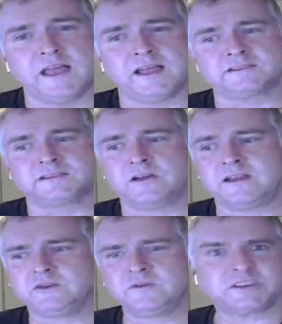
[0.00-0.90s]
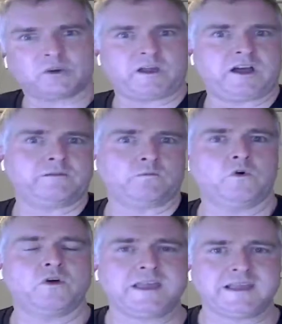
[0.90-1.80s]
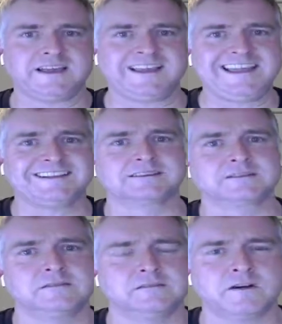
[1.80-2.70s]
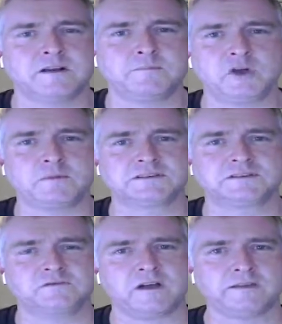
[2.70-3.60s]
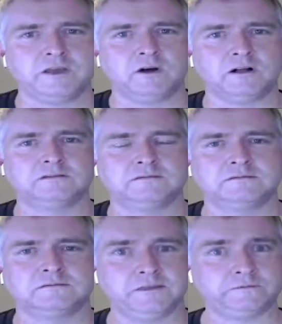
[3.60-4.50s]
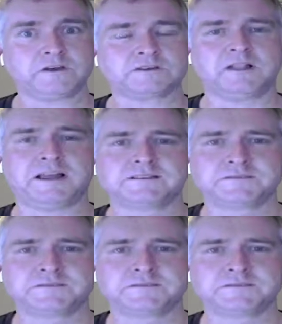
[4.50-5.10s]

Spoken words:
And so in doing so, we're kind of working against the very purpose of GraphQL in the first place,